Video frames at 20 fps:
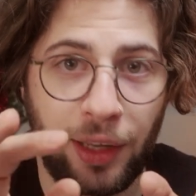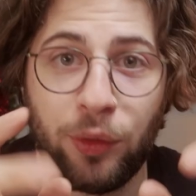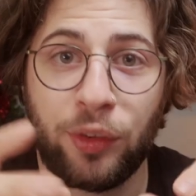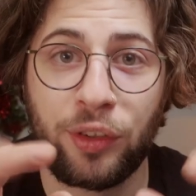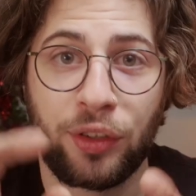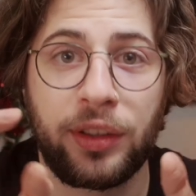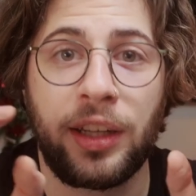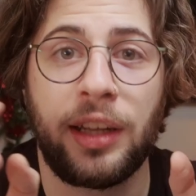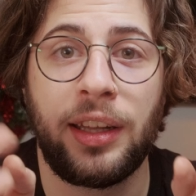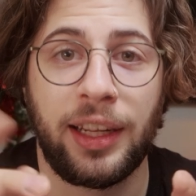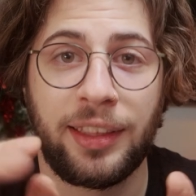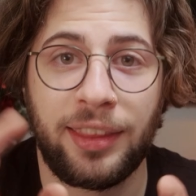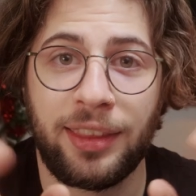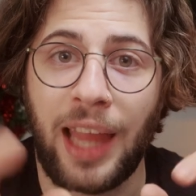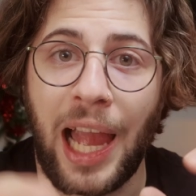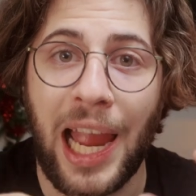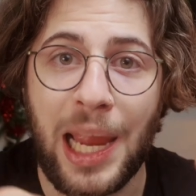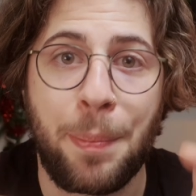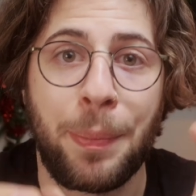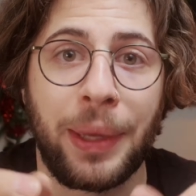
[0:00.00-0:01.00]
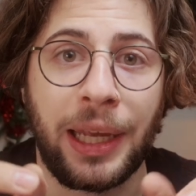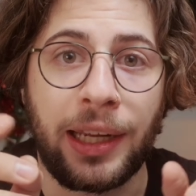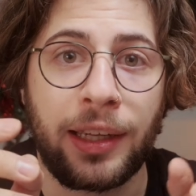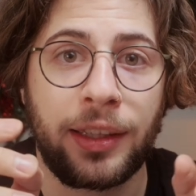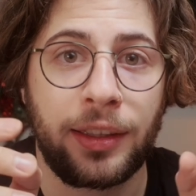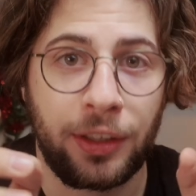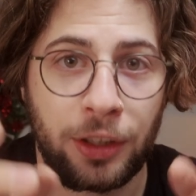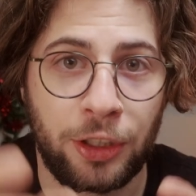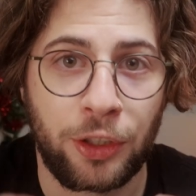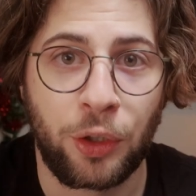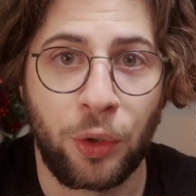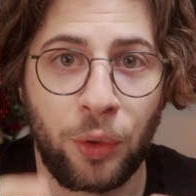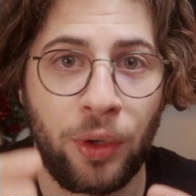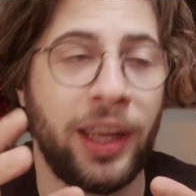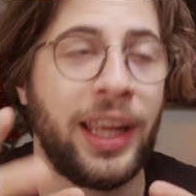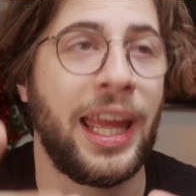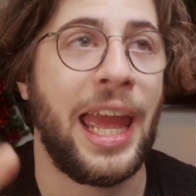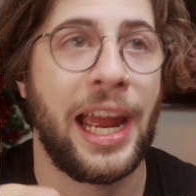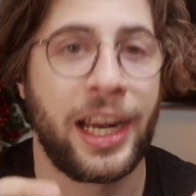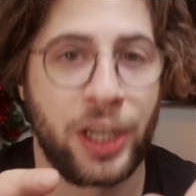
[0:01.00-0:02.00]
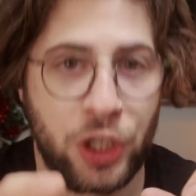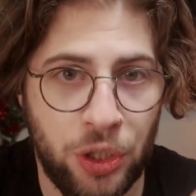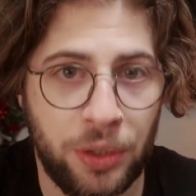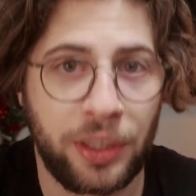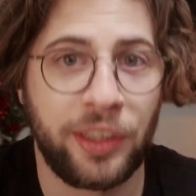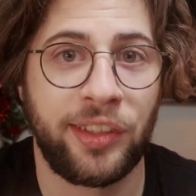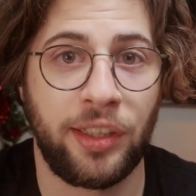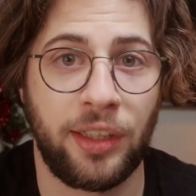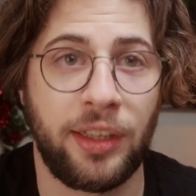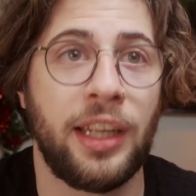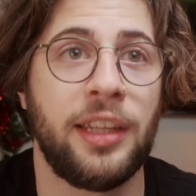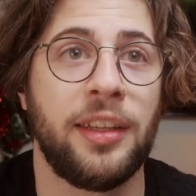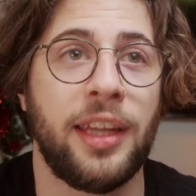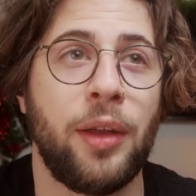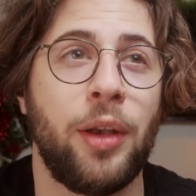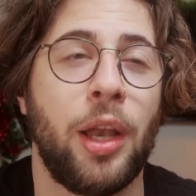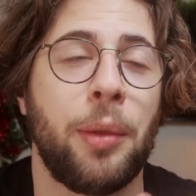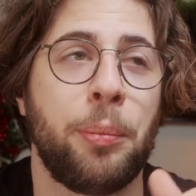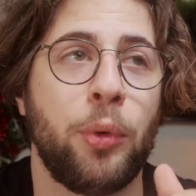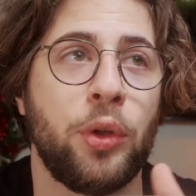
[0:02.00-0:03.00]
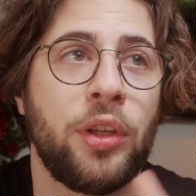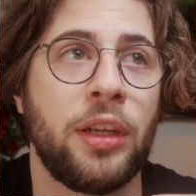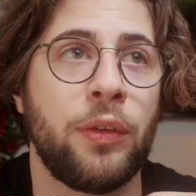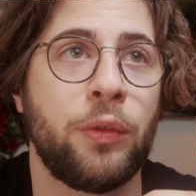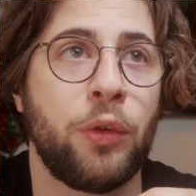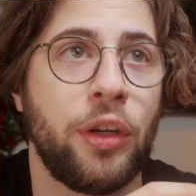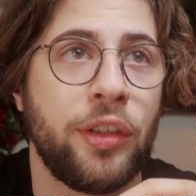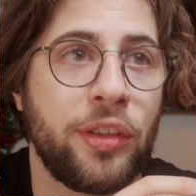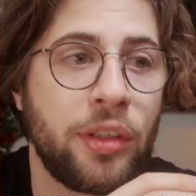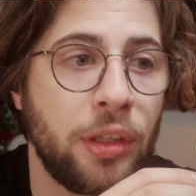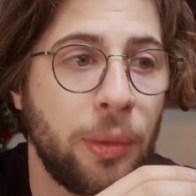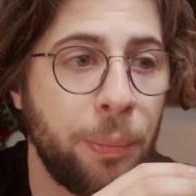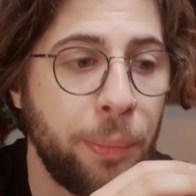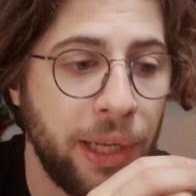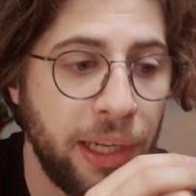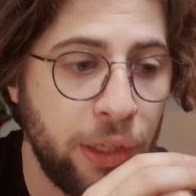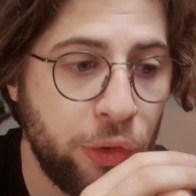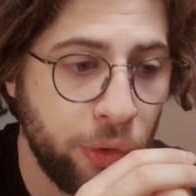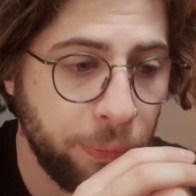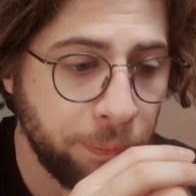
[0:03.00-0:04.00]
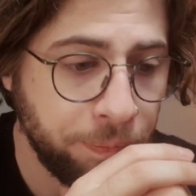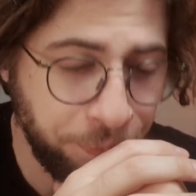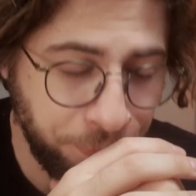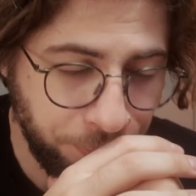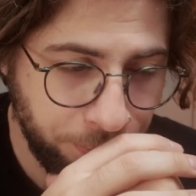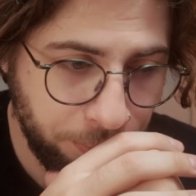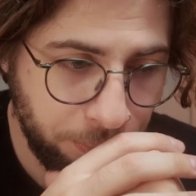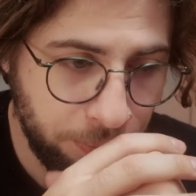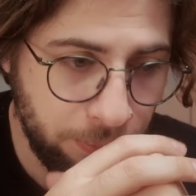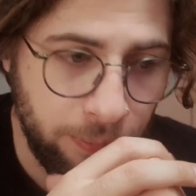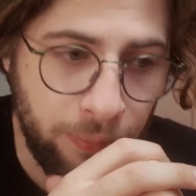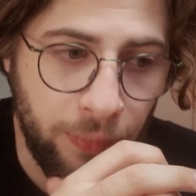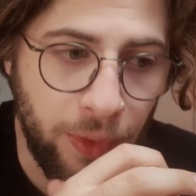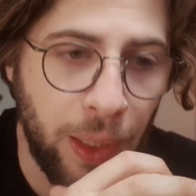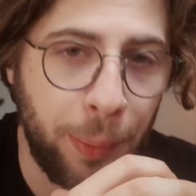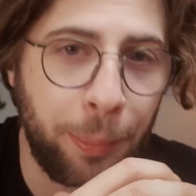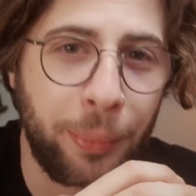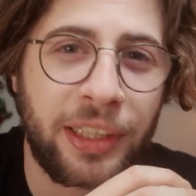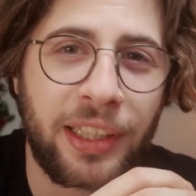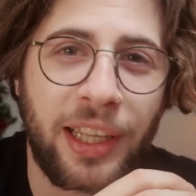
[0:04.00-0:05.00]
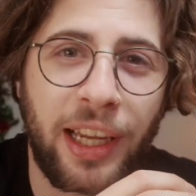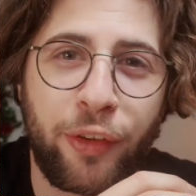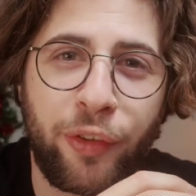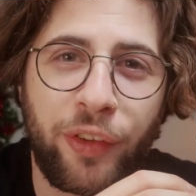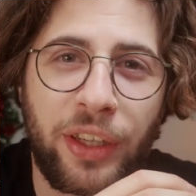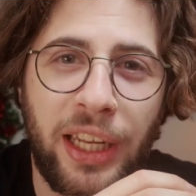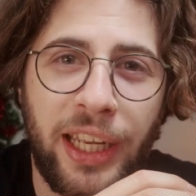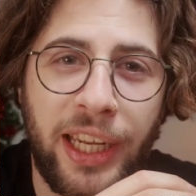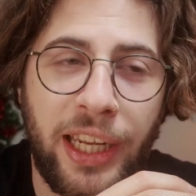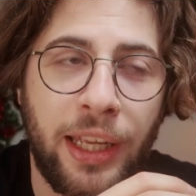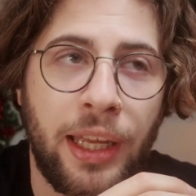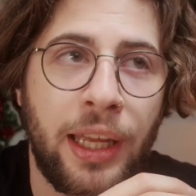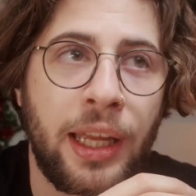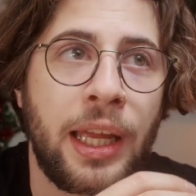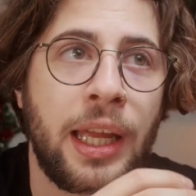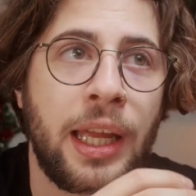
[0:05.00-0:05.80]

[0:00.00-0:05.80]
started like typing, you know, like actually sitting down and putting words on the page. But I feel like